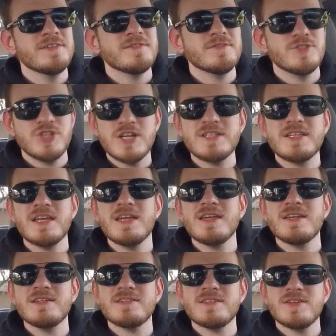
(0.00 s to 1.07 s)

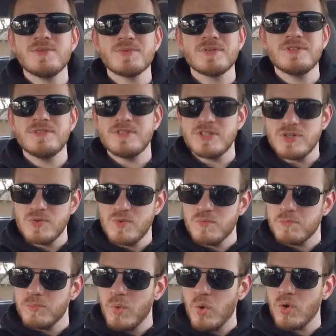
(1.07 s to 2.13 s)
GTs, you can do
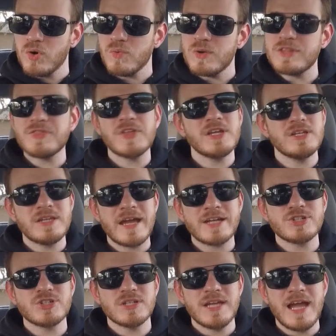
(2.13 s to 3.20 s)
more with it
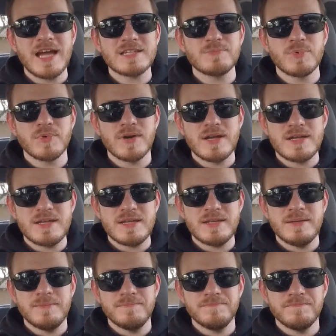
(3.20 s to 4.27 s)
naturally aspirated,
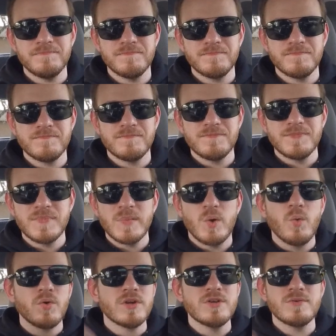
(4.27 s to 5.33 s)

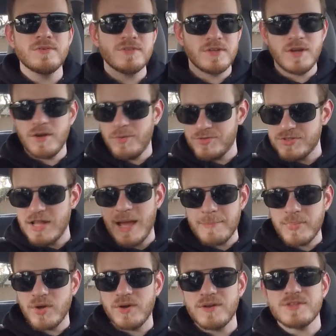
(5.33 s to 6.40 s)
or you can go slap
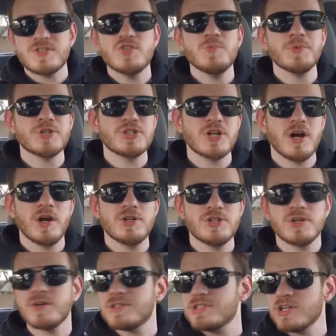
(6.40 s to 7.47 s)
on a supercharger
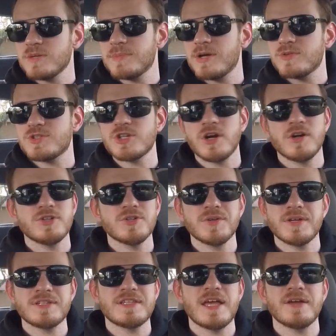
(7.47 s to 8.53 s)
or a turbocharger,
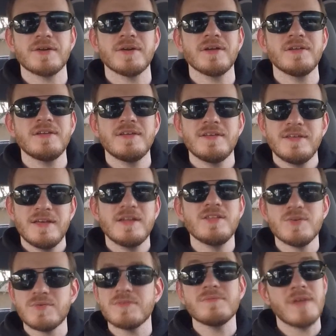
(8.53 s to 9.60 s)
etc., and
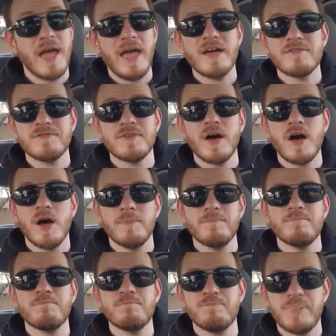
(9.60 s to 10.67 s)
you can have a
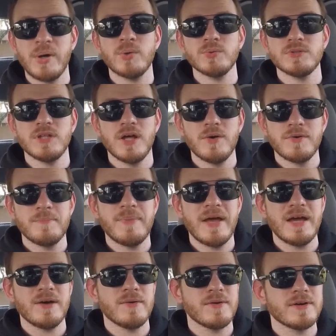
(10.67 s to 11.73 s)
boatload of
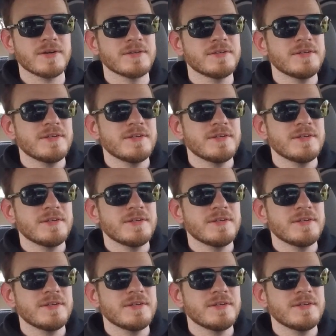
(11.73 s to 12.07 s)
power.